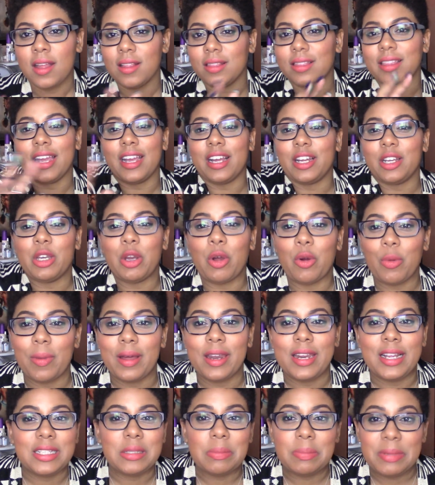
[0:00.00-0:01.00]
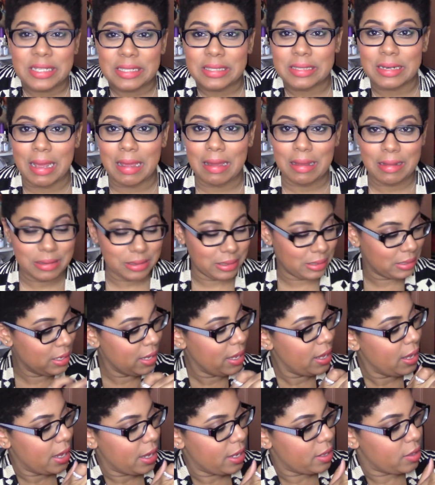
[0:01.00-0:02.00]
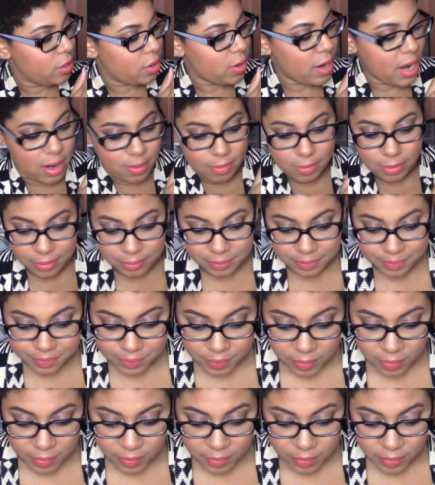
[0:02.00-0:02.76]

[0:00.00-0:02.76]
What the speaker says: like nobody's business. It's incredible.